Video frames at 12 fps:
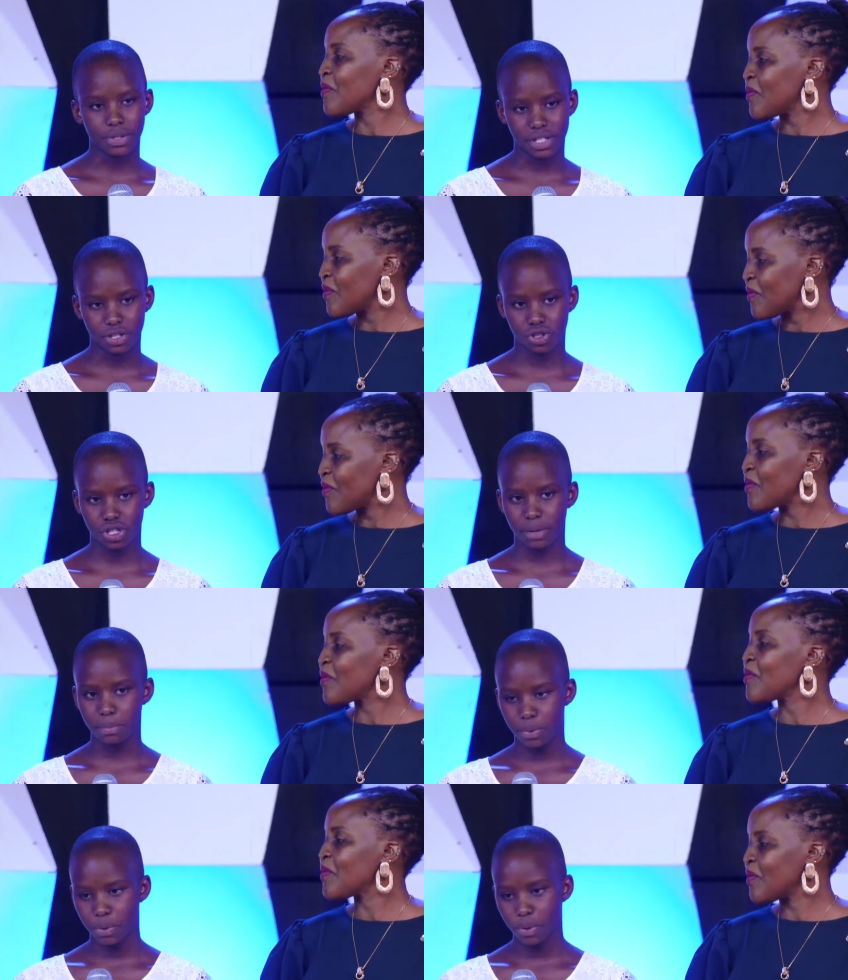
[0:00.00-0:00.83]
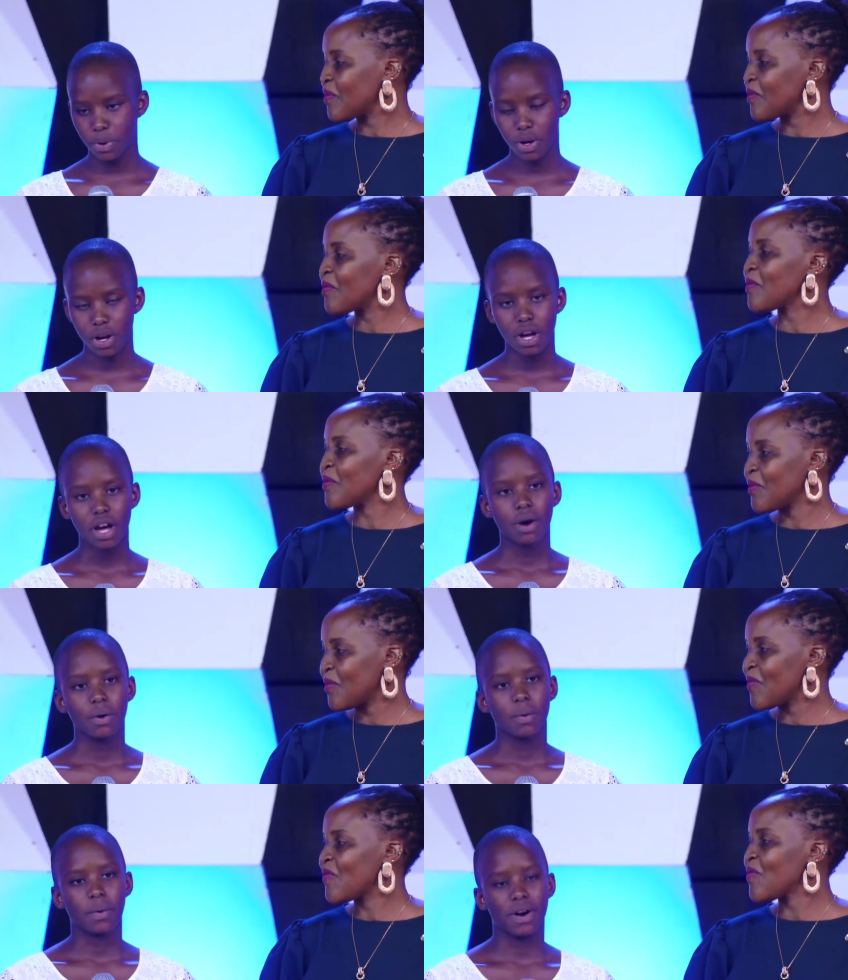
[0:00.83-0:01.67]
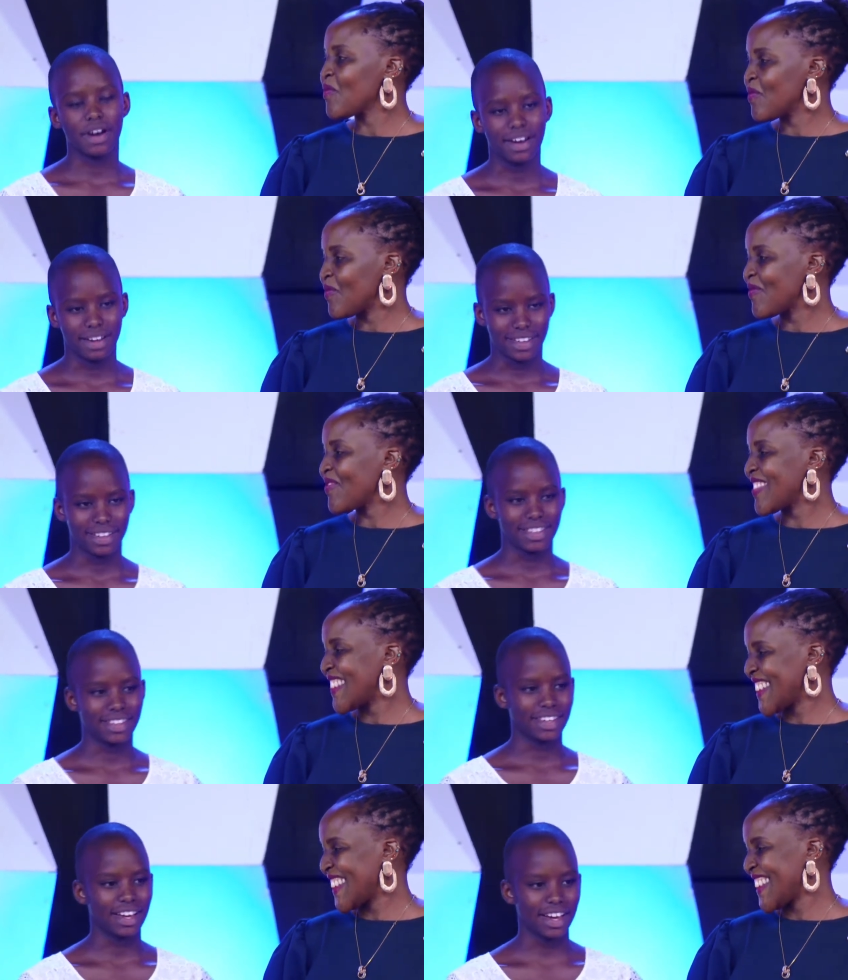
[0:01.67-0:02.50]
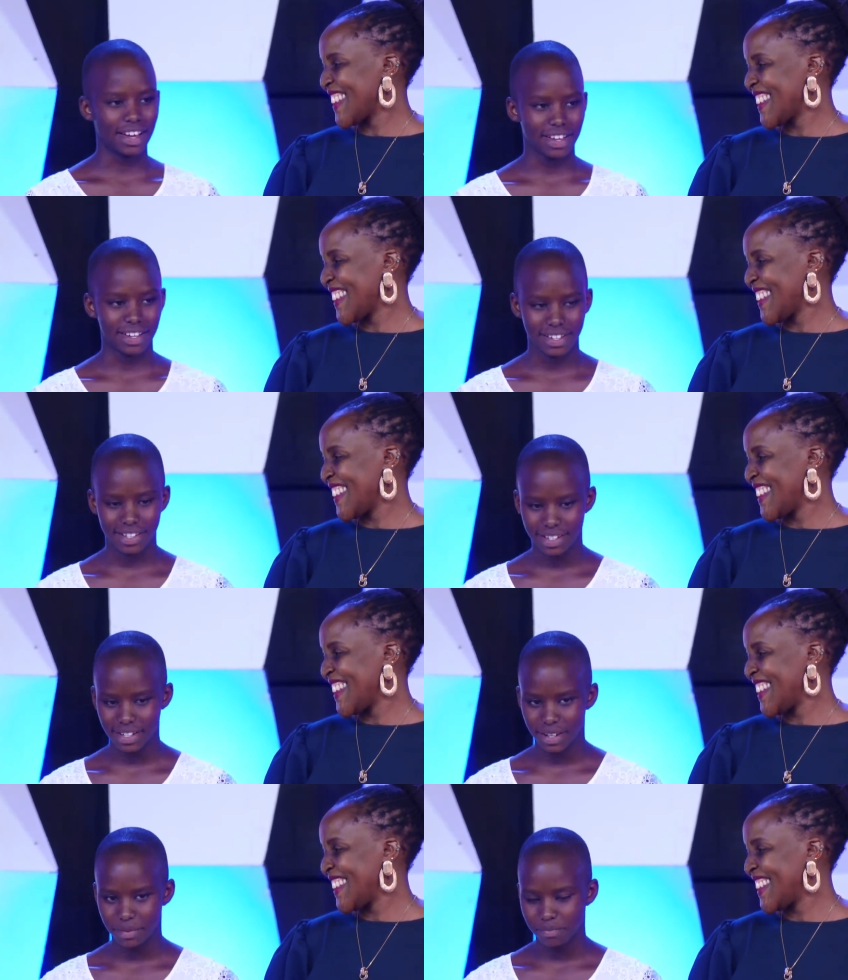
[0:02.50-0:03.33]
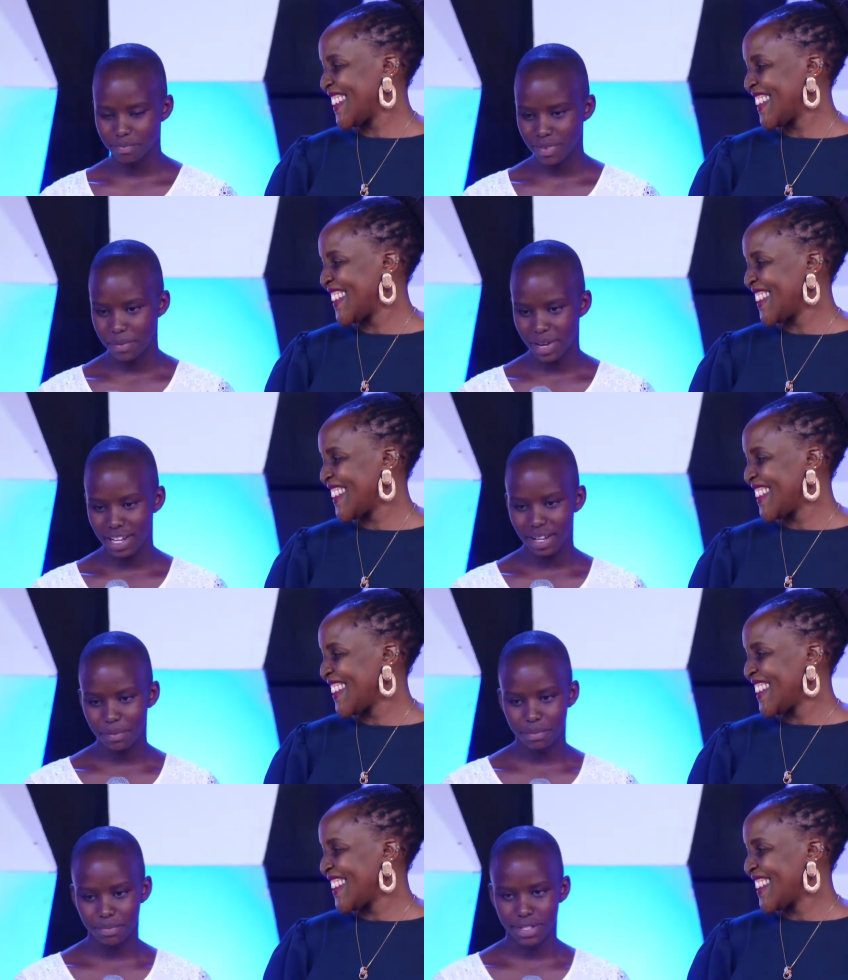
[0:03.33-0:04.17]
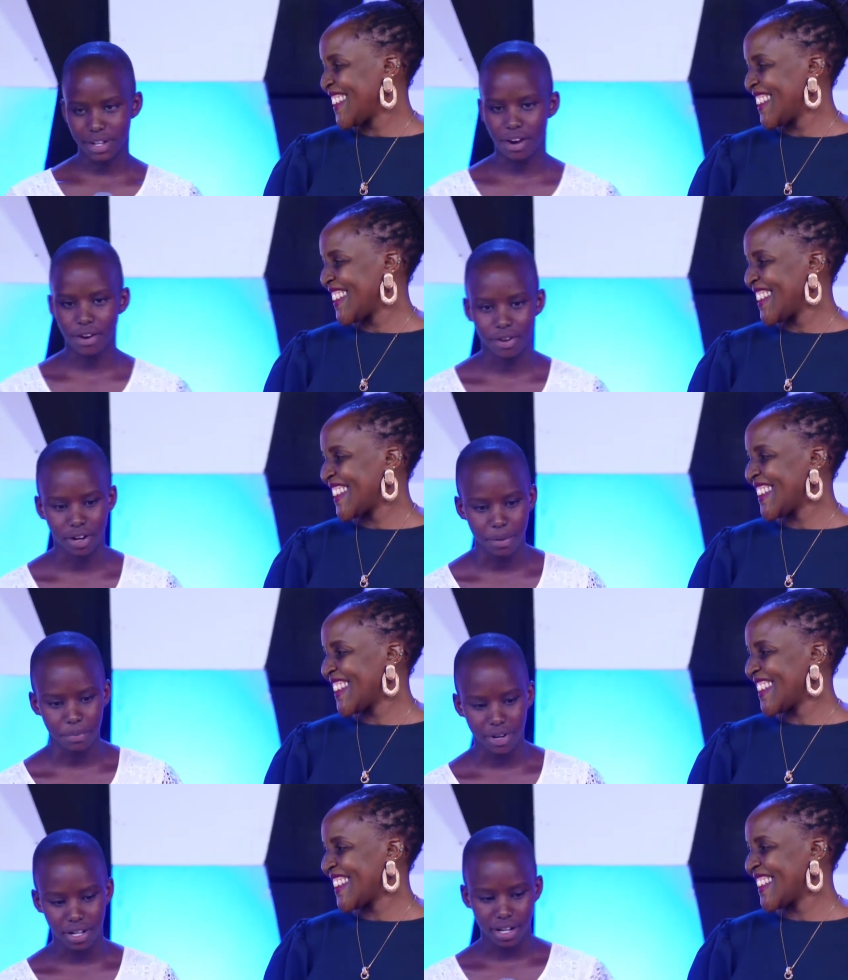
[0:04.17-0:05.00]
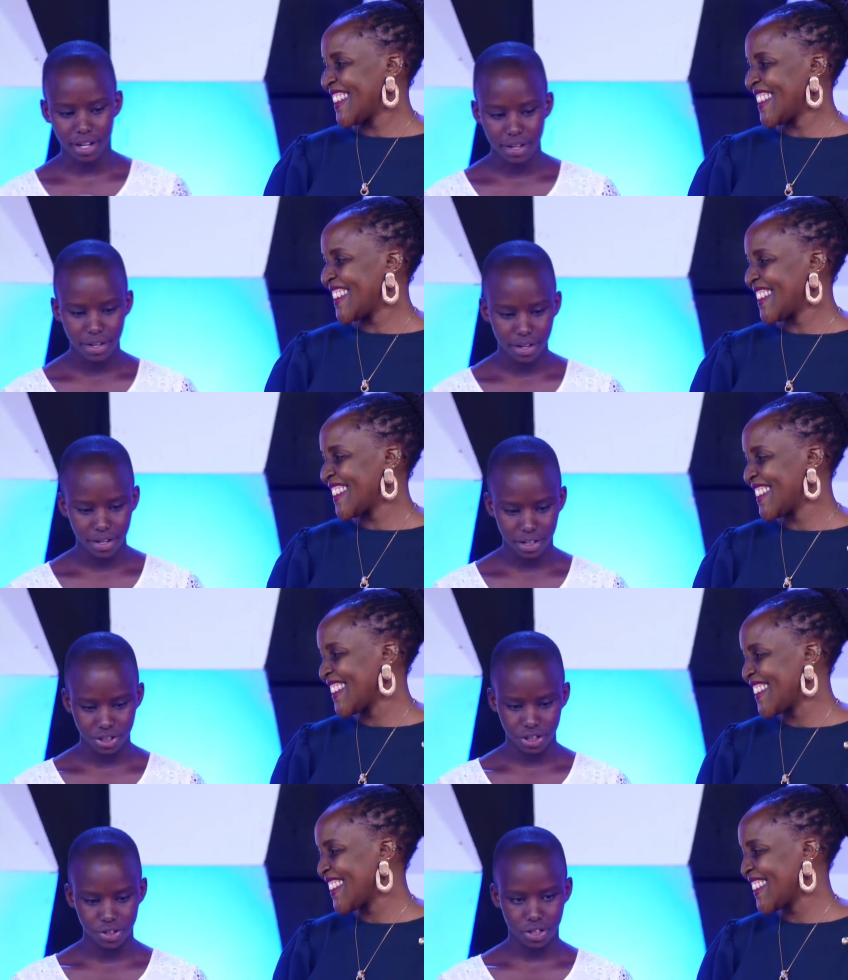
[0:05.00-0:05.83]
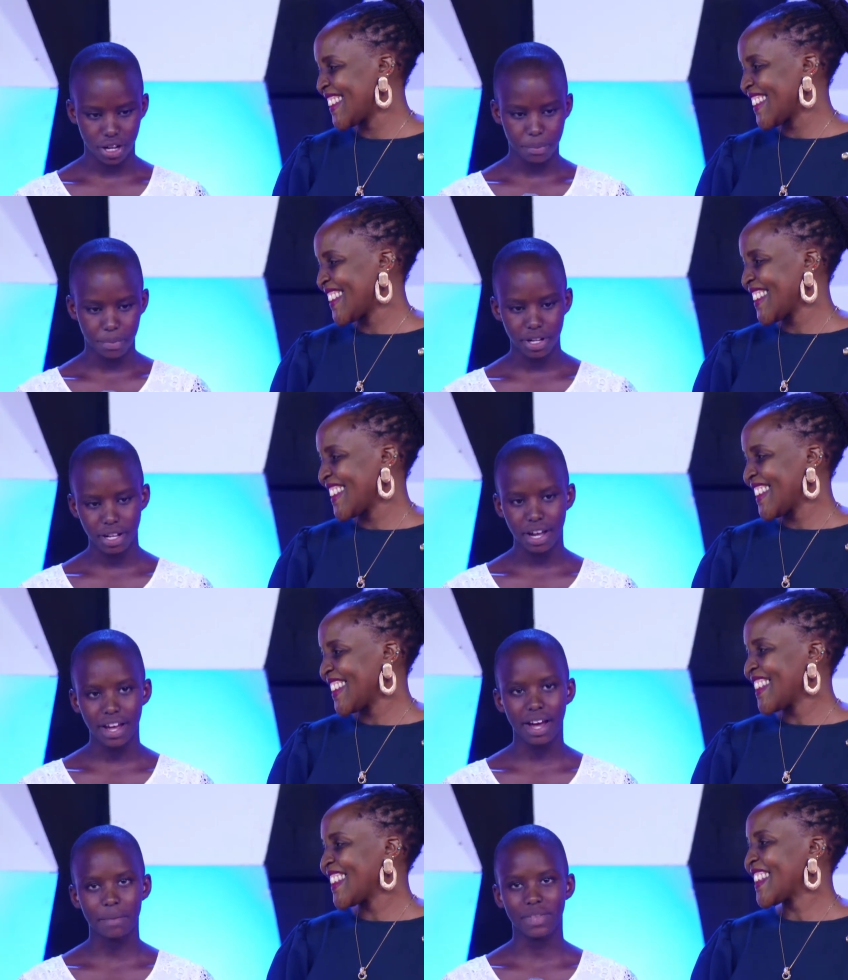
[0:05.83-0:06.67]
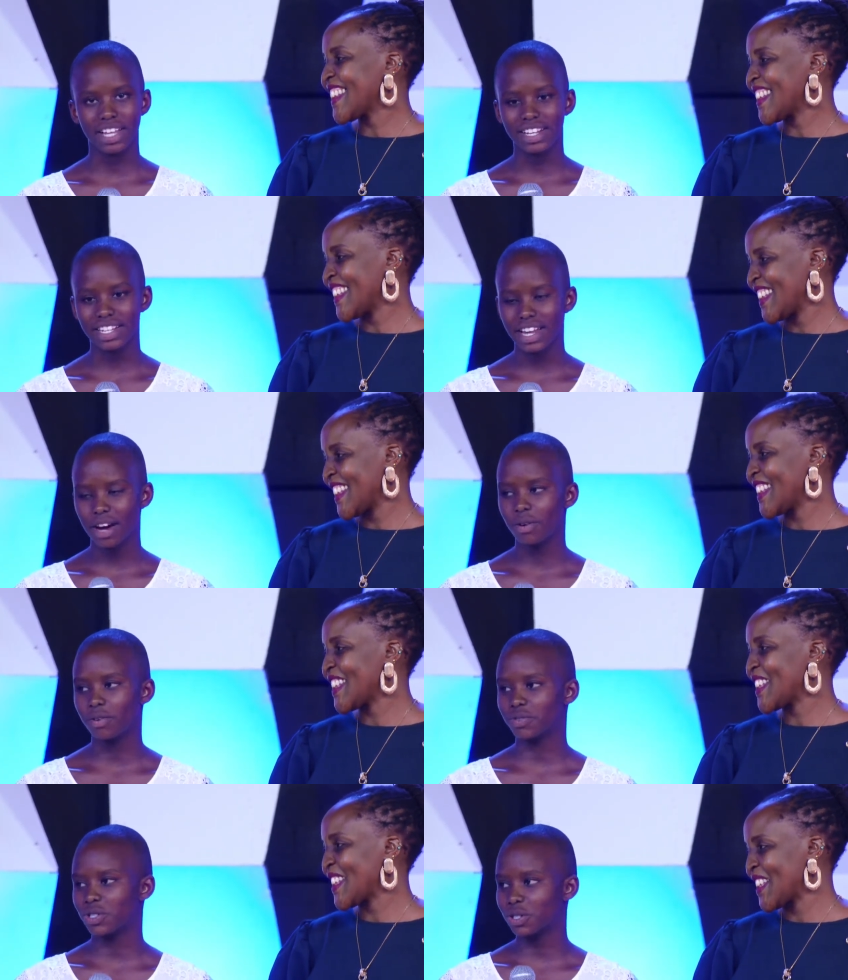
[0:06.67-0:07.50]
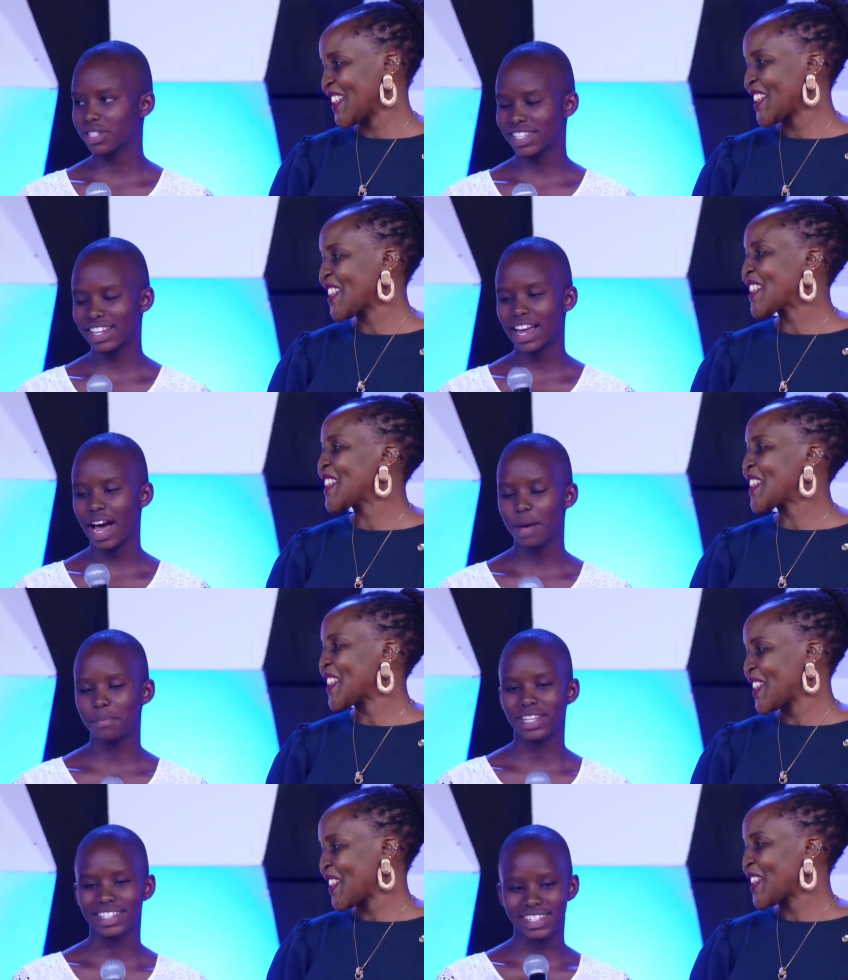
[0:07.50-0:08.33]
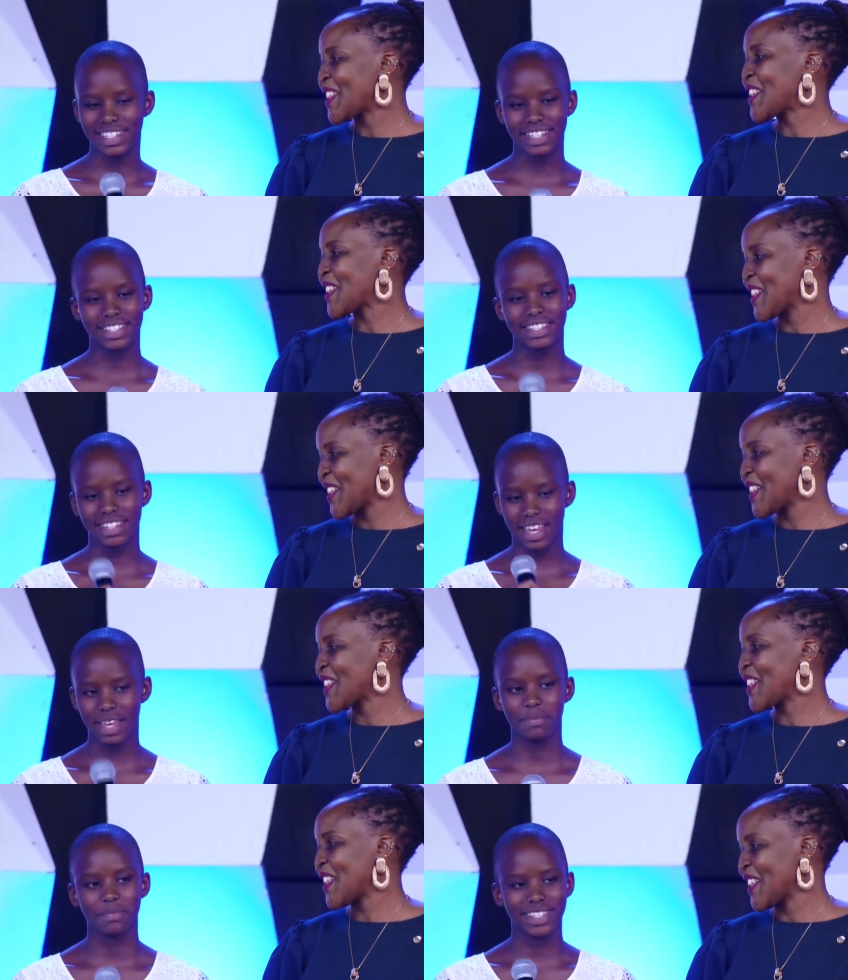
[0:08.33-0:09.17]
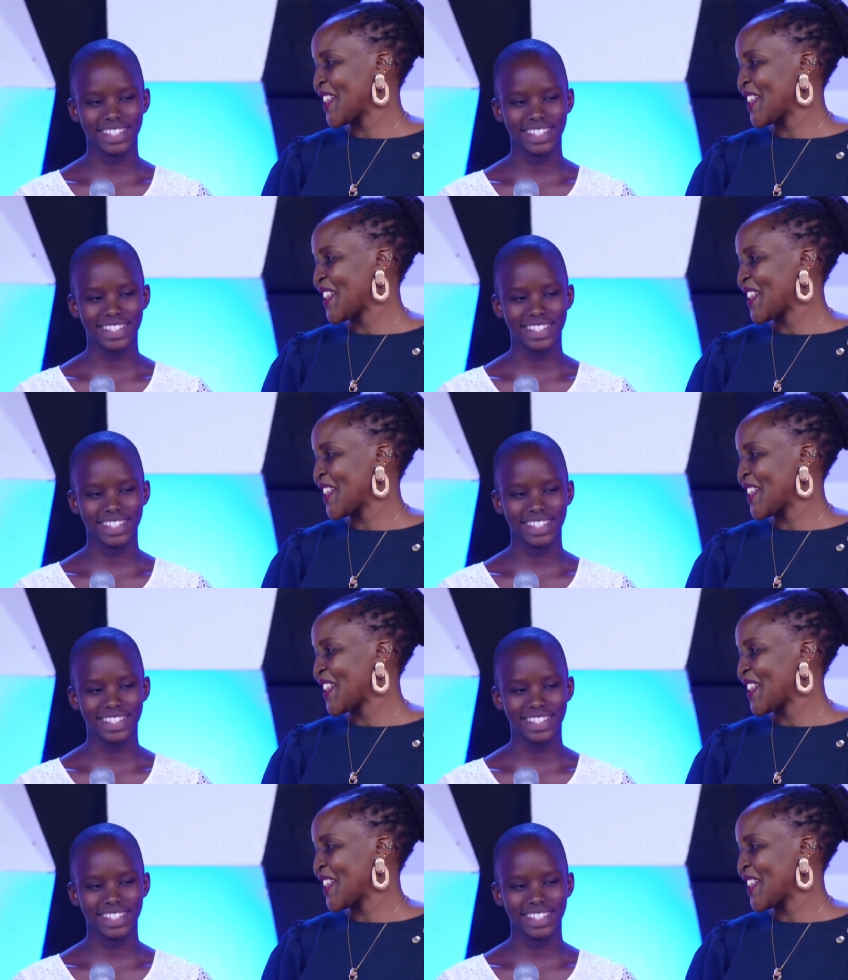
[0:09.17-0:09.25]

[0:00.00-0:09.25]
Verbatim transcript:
Speaker 1: lost sheep. Uh, and um, my names are uh, Gabriela, Ashanj Gabriella. I'm the leader of Chosen Army Teens MC.